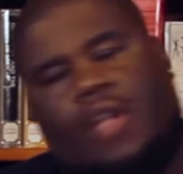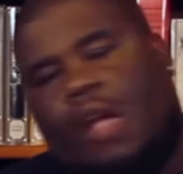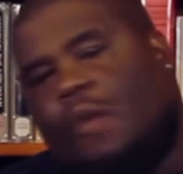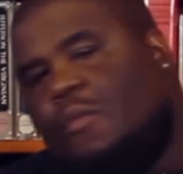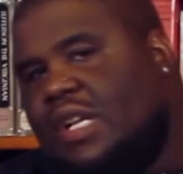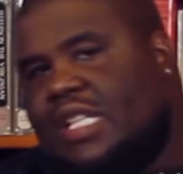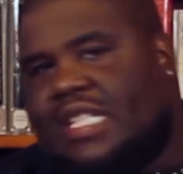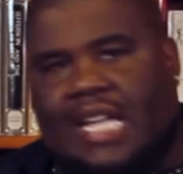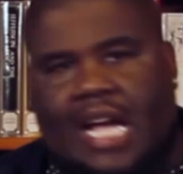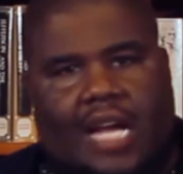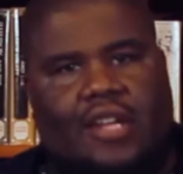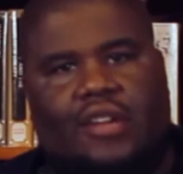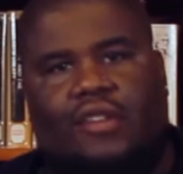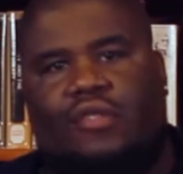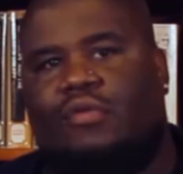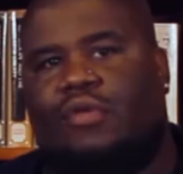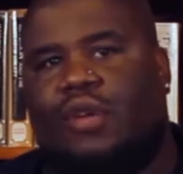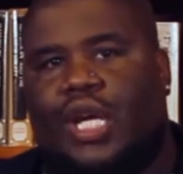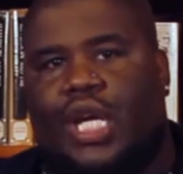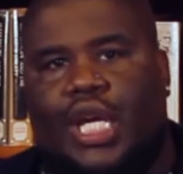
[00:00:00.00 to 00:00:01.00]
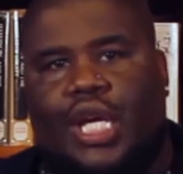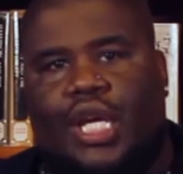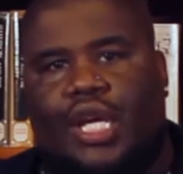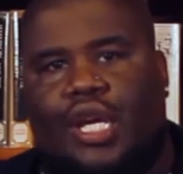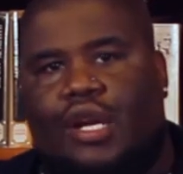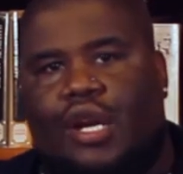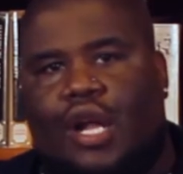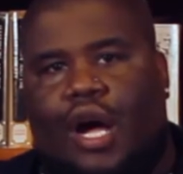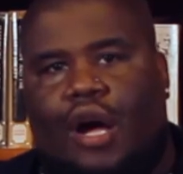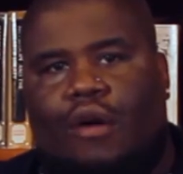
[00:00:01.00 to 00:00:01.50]
we tell you,
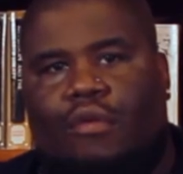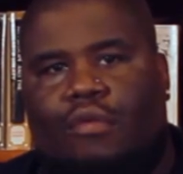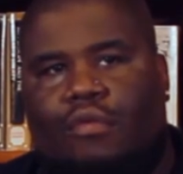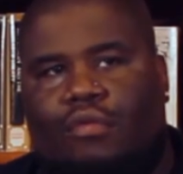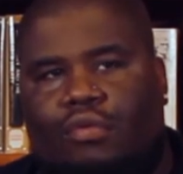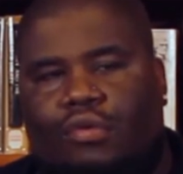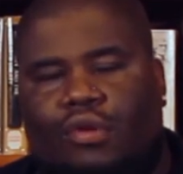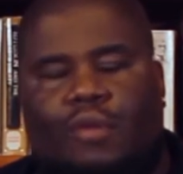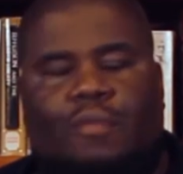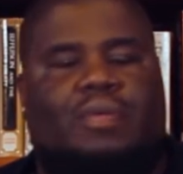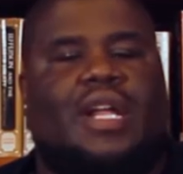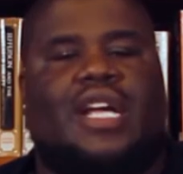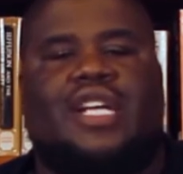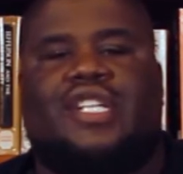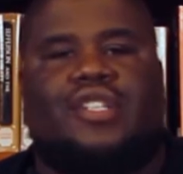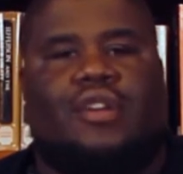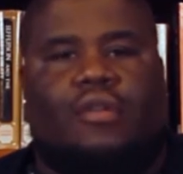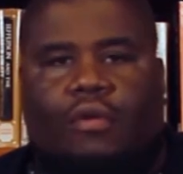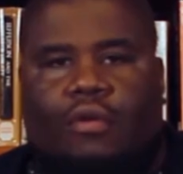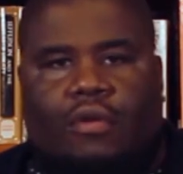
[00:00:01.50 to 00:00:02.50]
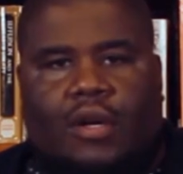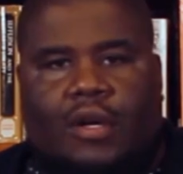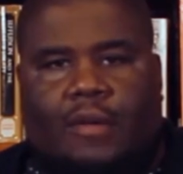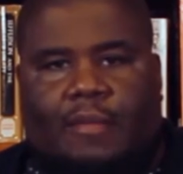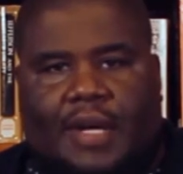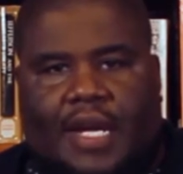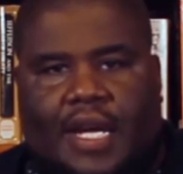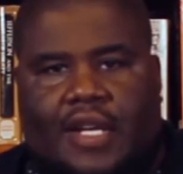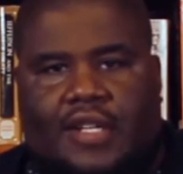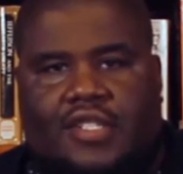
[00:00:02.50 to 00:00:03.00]
you know, you place your order,
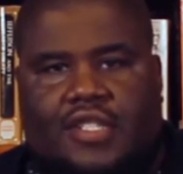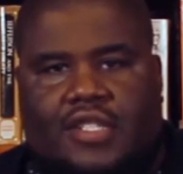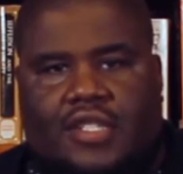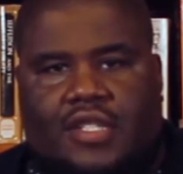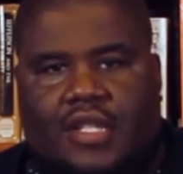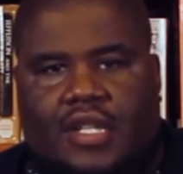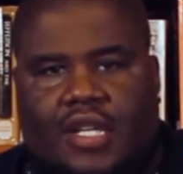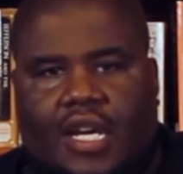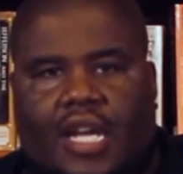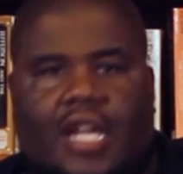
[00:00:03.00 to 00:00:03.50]
bitch.